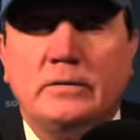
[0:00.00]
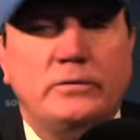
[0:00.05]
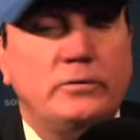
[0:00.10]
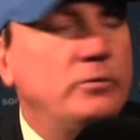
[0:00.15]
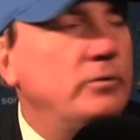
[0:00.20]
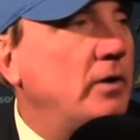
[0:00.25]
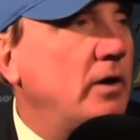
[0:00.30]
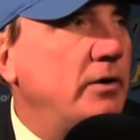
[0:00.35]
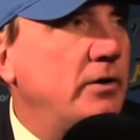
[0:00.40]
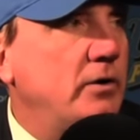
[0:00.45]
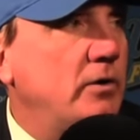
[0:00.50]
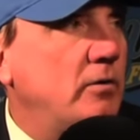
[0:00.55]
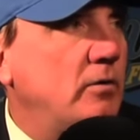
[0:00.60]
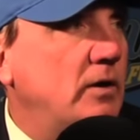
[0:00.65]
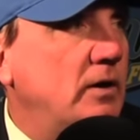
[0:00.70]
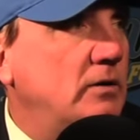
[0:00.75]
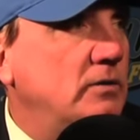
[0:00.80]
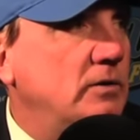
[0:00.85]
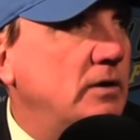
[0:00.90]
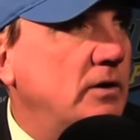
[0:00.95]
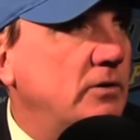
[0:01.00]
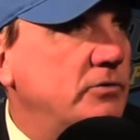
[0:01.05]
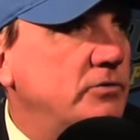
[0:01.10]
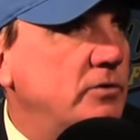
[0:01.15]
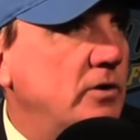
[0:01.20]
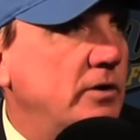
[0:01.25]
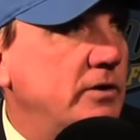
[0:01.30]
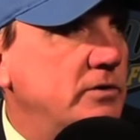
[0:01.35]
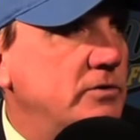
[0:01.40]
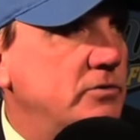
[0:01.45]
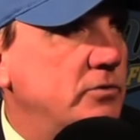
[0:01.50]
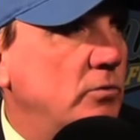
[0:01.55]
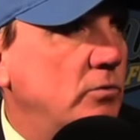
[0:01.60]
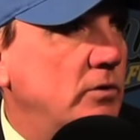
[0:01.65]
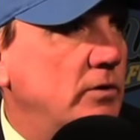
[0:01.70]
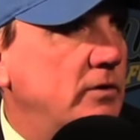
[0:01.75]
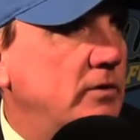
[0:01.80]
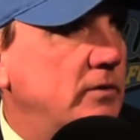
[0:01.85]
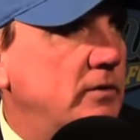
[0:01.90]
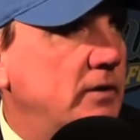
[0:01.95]
do not know how, how Johnny's
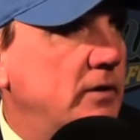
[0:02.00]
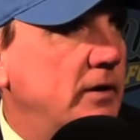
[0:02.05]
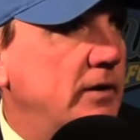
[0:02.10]
doing.